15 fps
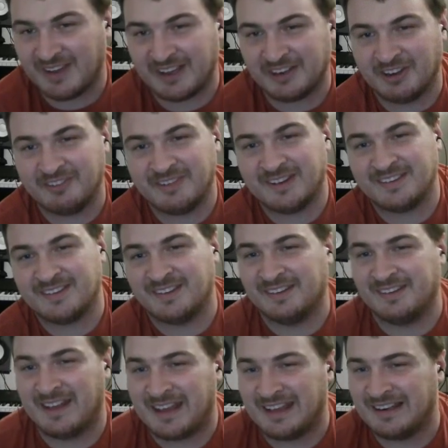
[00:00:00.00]
I know that's
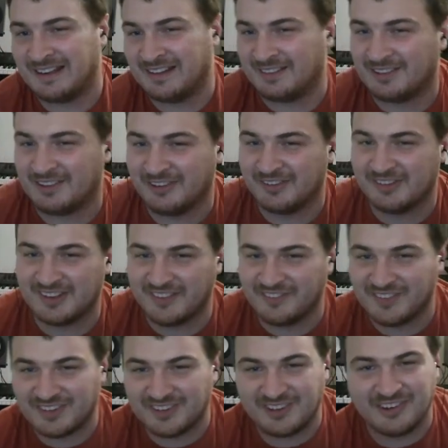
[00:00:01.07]
an alien
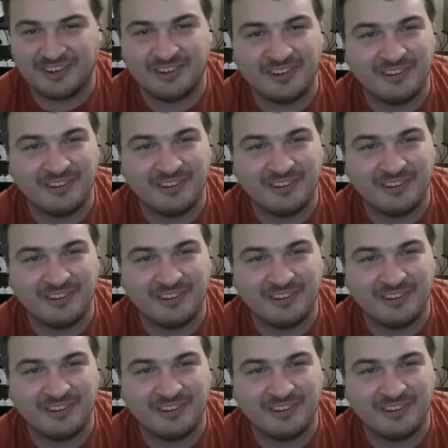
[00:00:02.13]
concept to